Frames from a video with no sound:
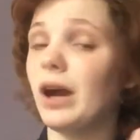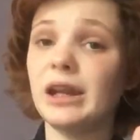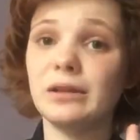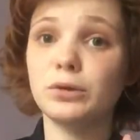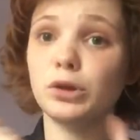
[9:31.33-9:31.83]
I
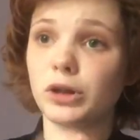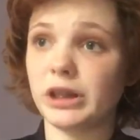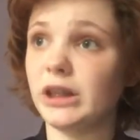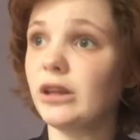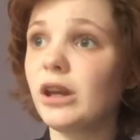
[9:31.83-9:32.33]
love
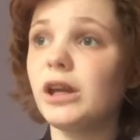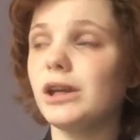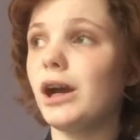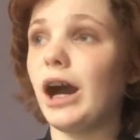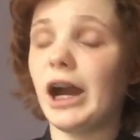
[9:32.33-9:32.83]
cooking,
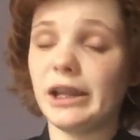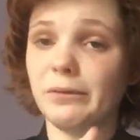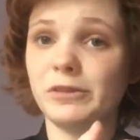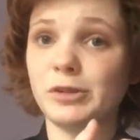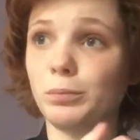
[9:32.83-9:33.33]
I
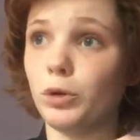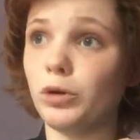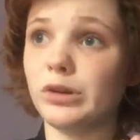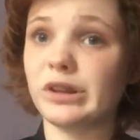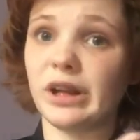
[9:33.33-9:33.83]
love
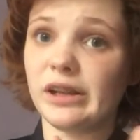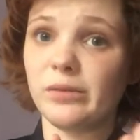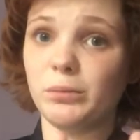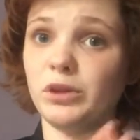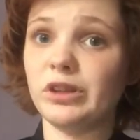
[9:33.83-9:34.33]
sports, and I
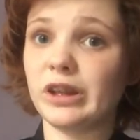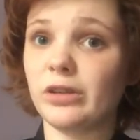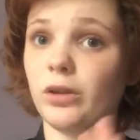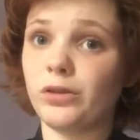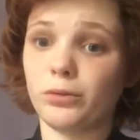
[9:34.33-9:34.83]
love music,
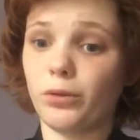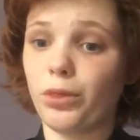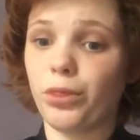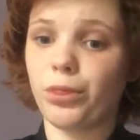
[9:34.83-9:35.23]
and those are all